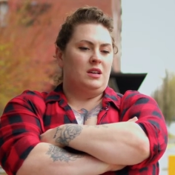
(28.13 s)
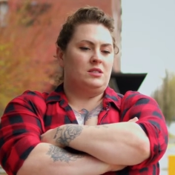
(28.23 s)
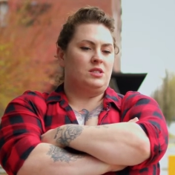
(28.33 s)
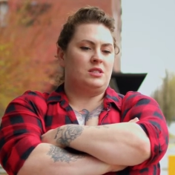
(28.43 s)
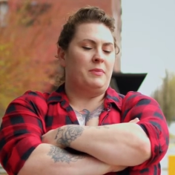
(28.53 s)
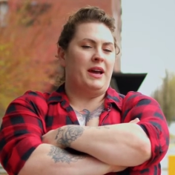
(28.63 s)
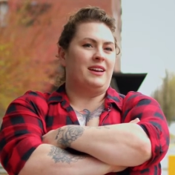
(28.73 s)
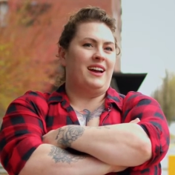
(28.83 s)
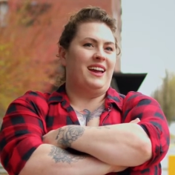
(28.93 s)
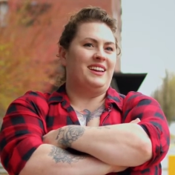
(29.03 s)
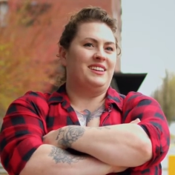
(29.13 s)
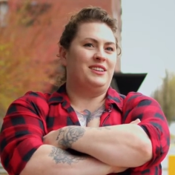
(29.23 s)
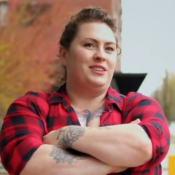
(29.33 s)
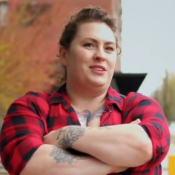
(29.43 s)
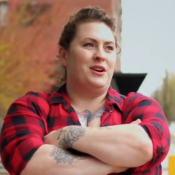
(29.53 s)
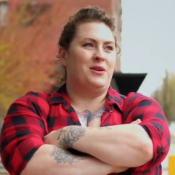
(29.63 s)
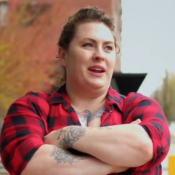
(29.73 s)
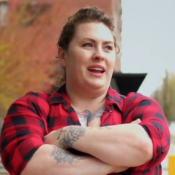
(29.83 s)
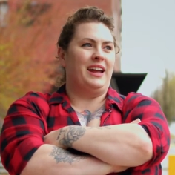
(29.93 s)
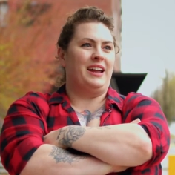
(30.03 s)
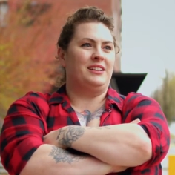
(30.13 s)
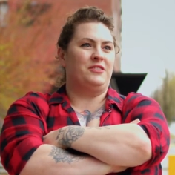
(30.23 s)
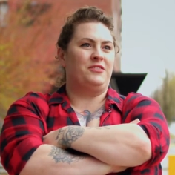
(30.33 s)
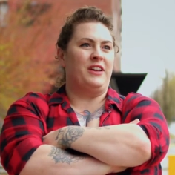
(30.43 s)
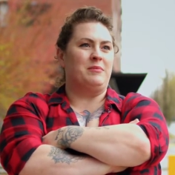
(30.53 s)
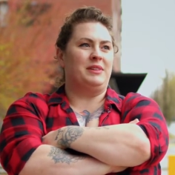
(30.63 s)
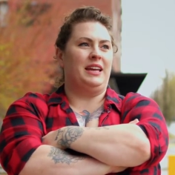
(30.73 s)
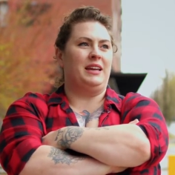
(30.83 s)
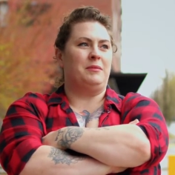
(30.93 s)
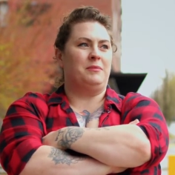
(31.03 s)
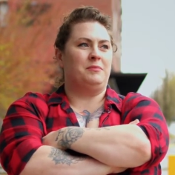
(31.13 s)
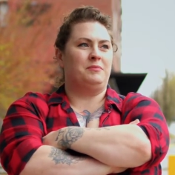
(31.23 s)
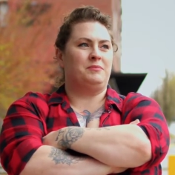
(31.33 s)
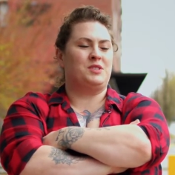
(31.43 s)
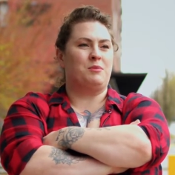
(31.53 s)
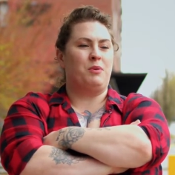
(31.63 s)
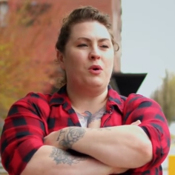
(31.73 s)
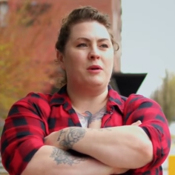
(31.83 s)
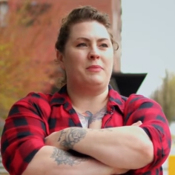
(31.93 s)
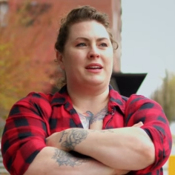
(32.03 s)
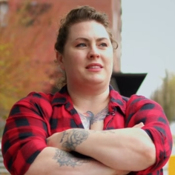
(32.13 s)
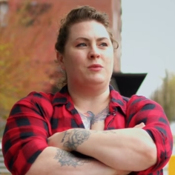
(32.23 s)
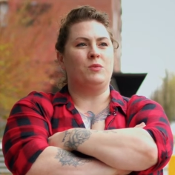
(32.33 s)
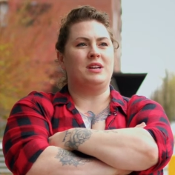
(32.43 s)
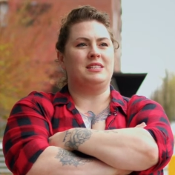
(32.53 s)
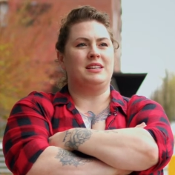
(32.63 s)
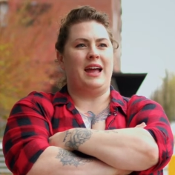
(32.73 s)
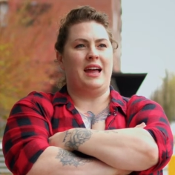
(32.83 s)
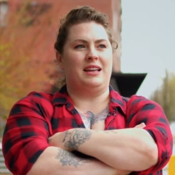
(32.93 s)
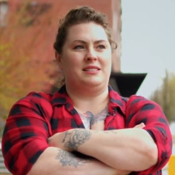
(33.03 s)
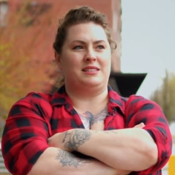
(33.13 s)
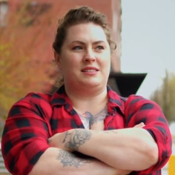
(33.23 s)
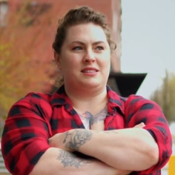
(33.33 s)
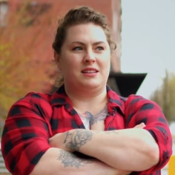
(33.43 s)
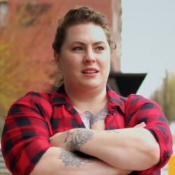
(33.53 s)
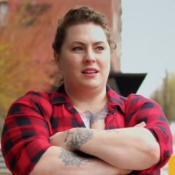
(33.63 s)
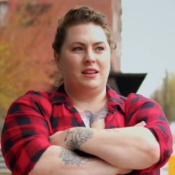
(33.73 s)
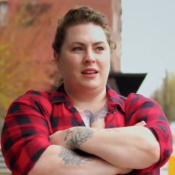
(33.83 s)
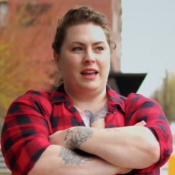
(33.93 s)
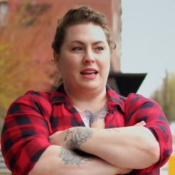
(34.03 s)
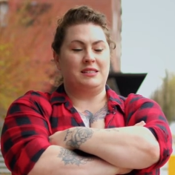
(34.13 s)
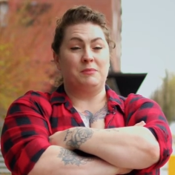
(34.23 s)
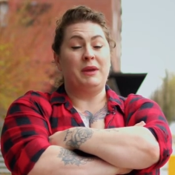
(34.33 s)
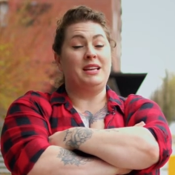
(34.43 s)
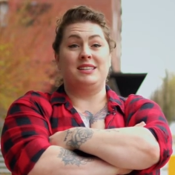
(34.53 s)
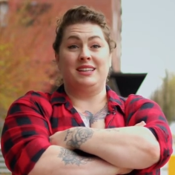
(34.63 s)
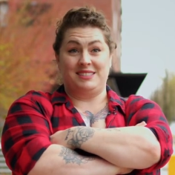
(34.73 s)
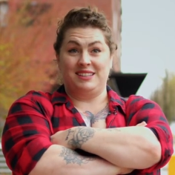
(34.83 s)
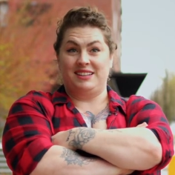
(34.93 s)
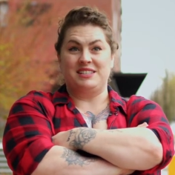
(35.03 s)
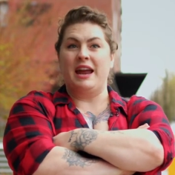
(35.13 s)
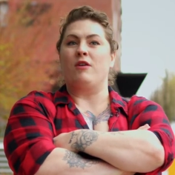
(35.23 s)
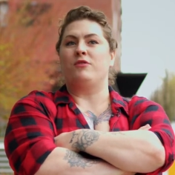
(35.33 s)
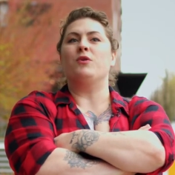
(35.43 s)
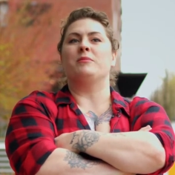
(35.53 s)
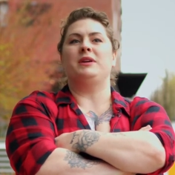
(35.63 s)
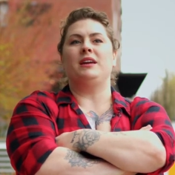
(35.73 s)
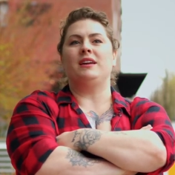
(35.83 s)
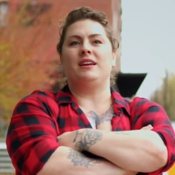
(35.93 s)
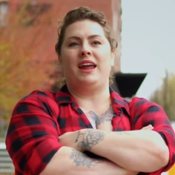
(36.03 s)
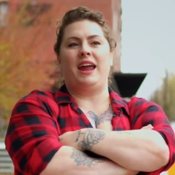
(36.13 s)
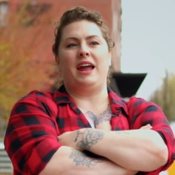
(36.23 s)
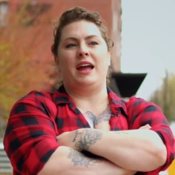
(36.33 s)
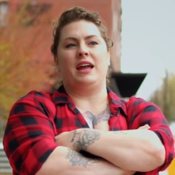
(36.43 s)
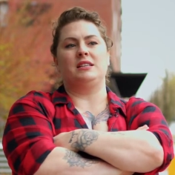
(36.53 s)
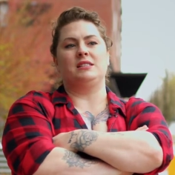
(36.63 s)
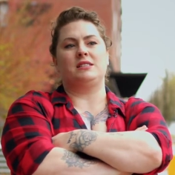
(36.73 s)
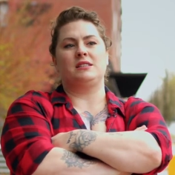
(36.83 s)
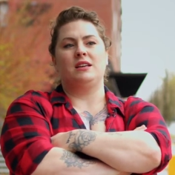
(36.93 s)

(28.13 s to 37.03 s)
just a bad guy, and family support back then wasn't as amazing as it is now for me. And